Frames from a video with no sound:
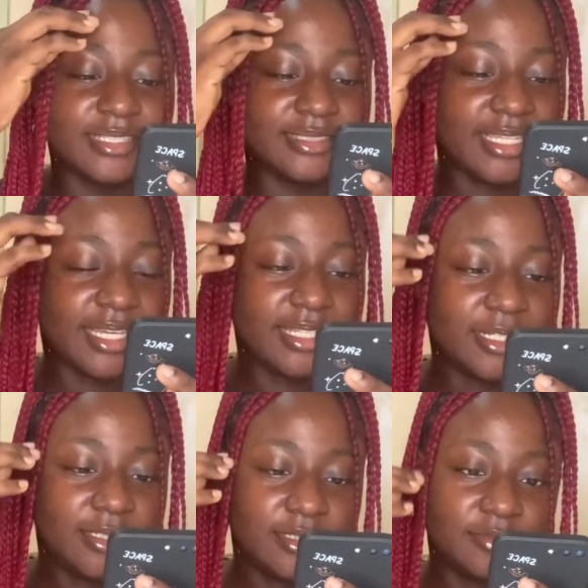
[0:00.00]

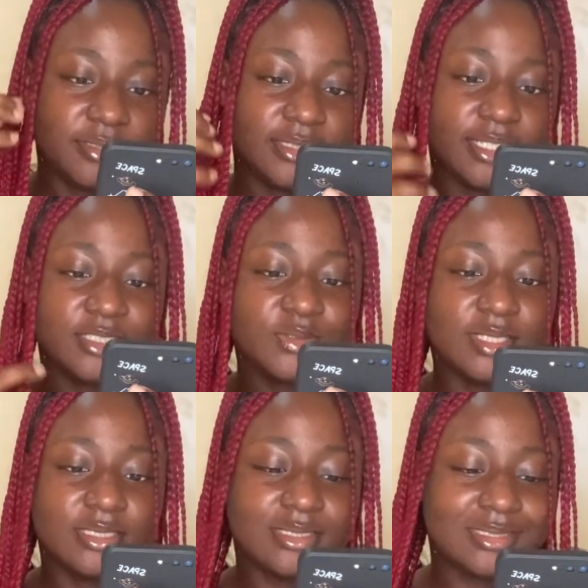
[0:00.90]
then the next one
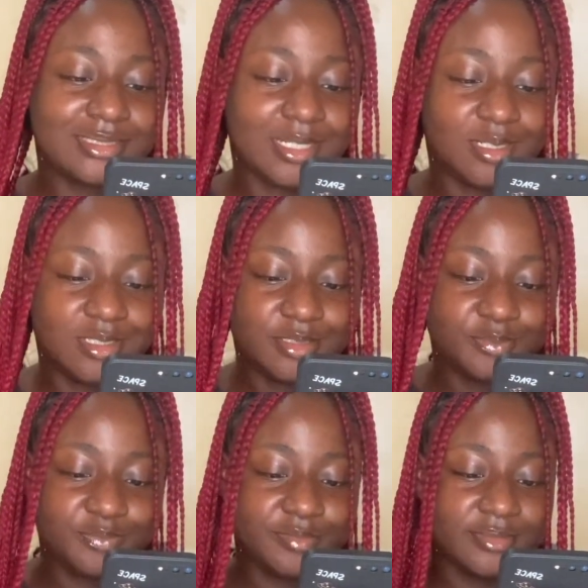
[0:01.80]
is,
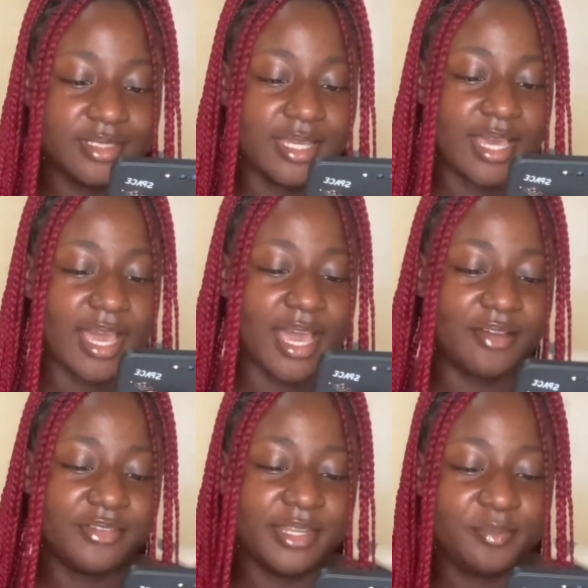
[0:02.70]

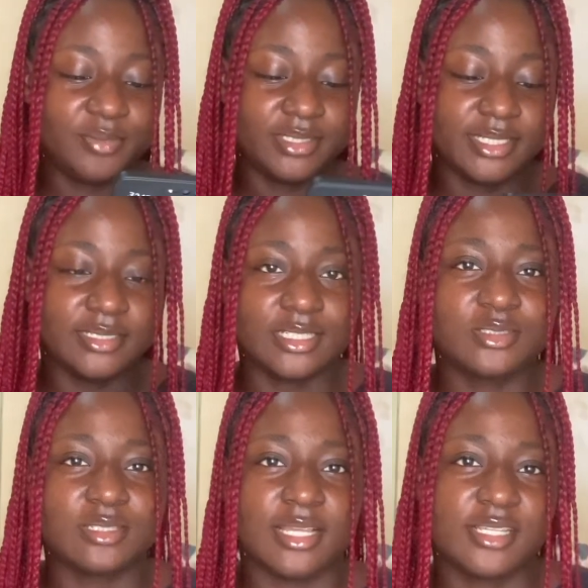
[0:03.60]
have I pretended
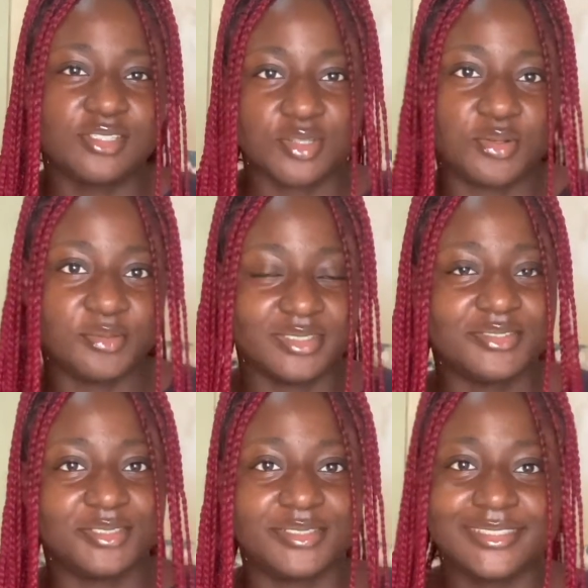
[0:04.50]
to like someone
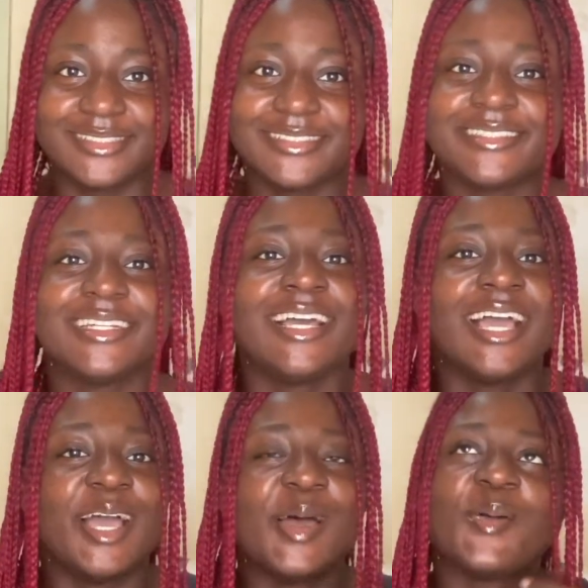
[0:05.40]
before?
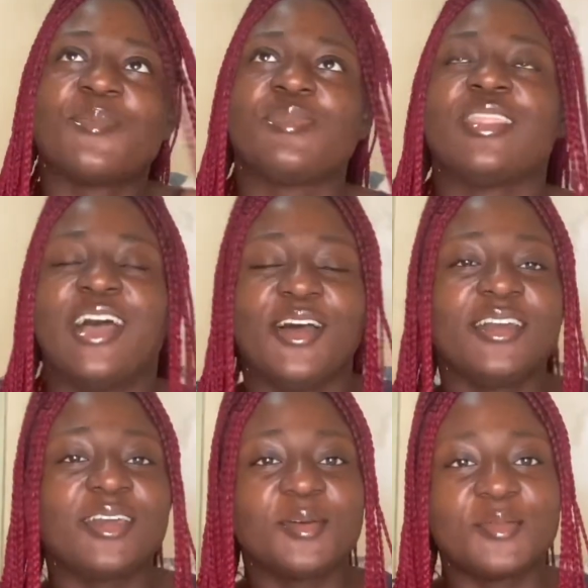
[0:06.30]

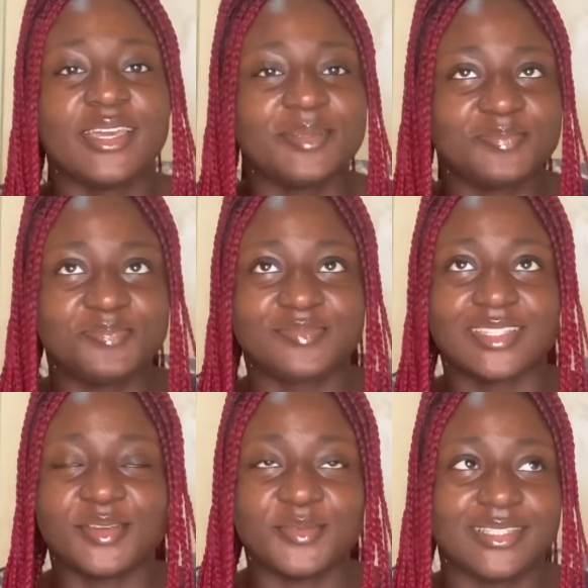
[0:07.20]
Okay,
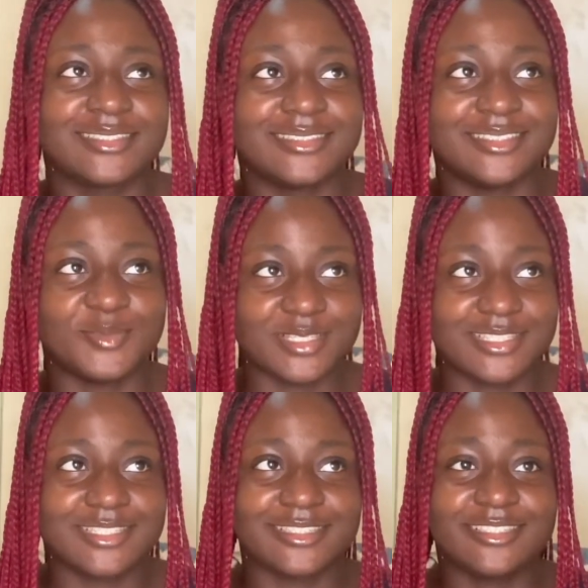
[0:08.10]
wait.
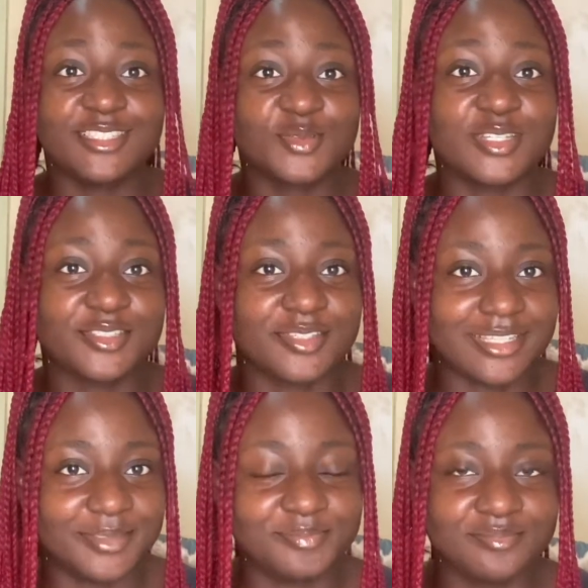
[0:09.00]
This
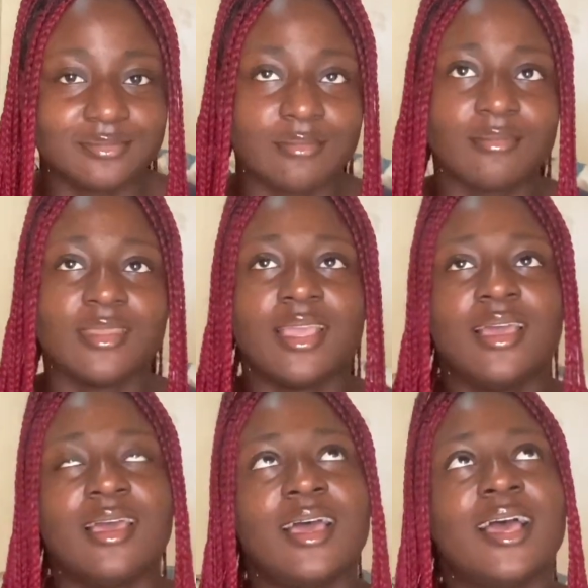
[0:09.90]
question, yeah?
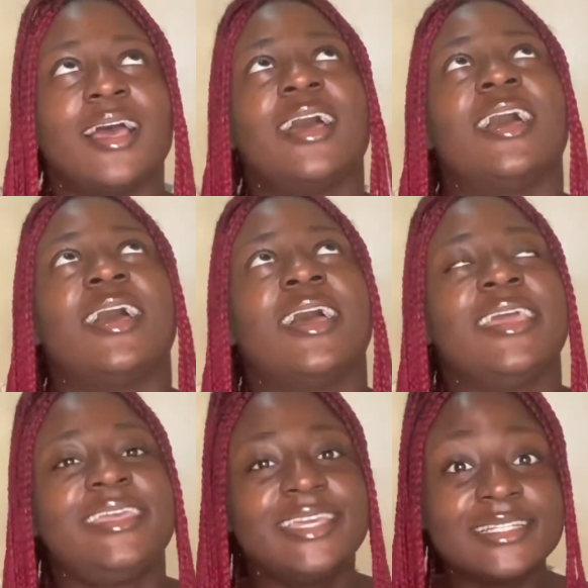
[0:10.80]

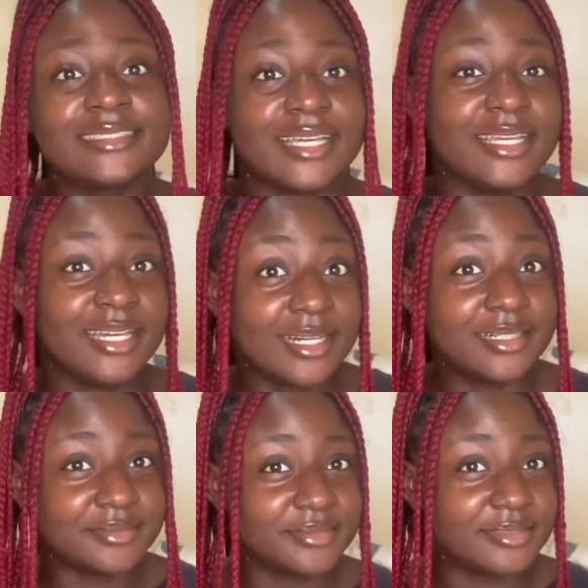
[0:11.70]
Yes, I
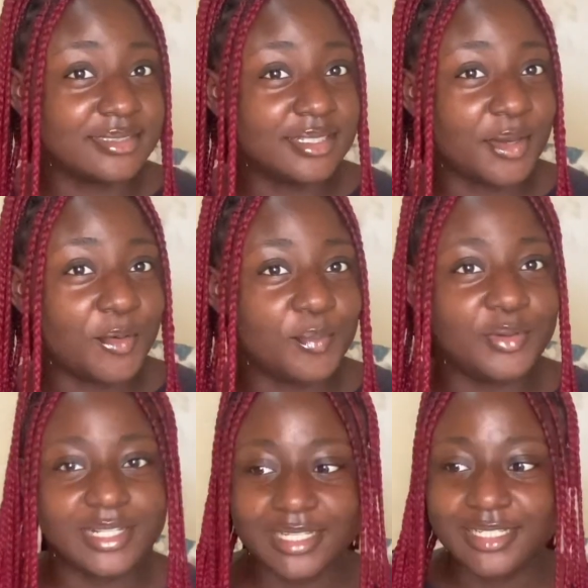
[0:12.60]
have, but
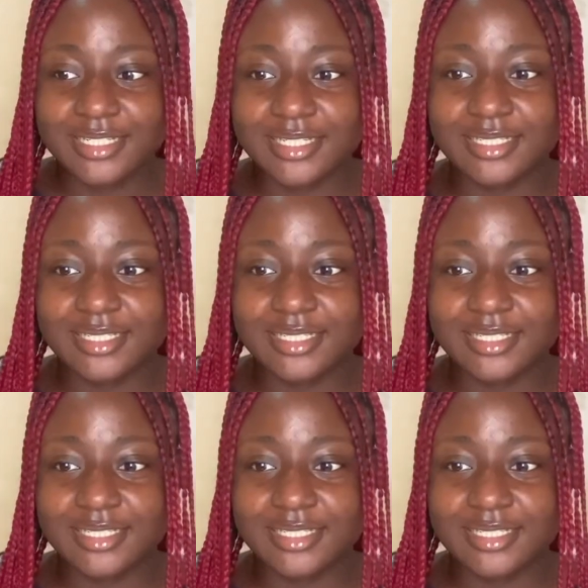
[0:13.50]
like,